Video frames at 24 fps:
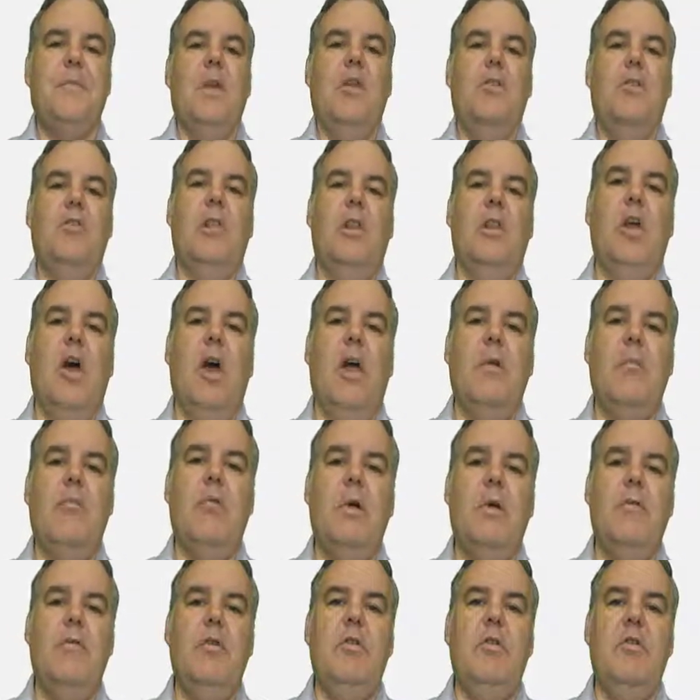So live
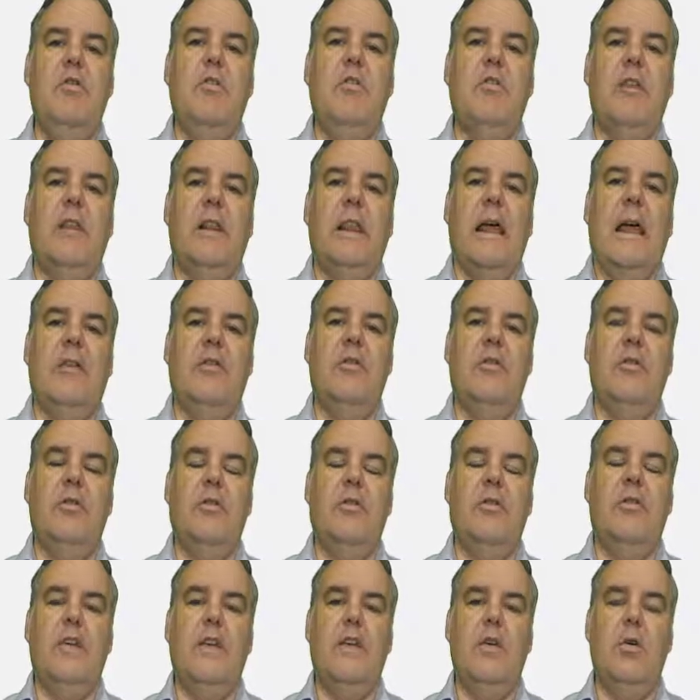preview just allows you to
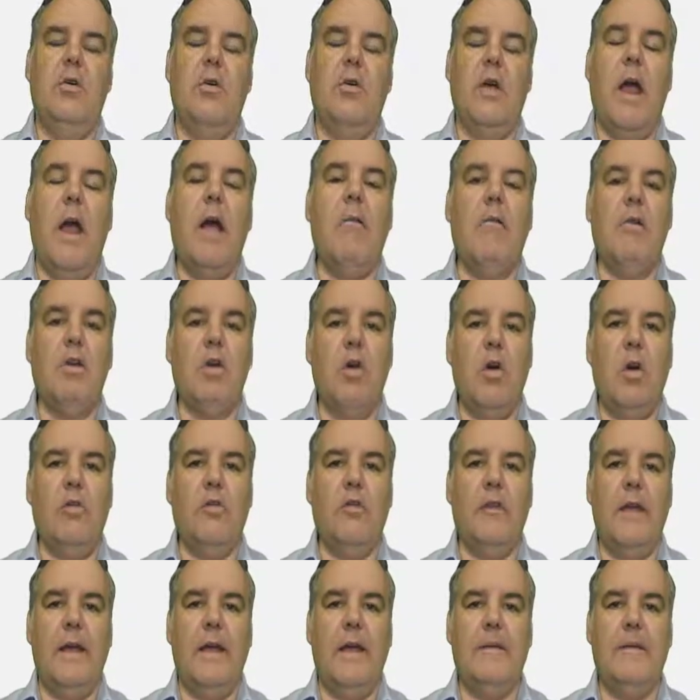see your current
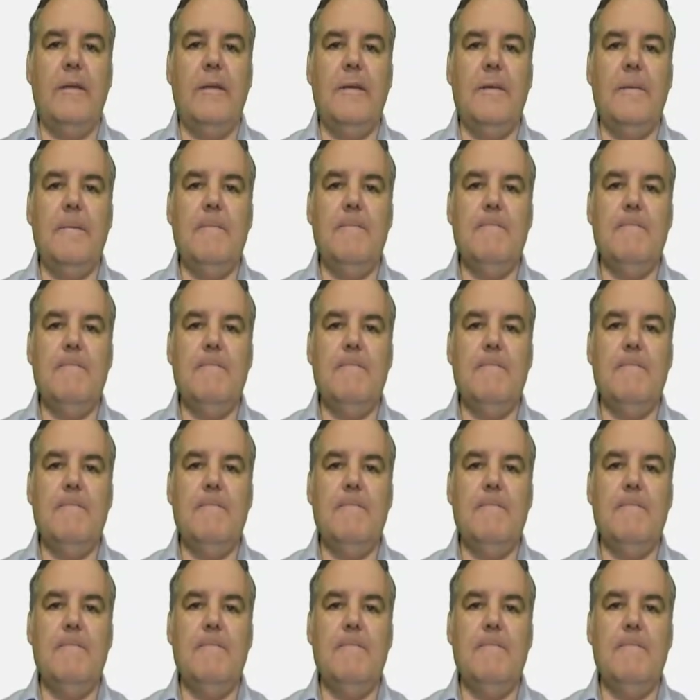content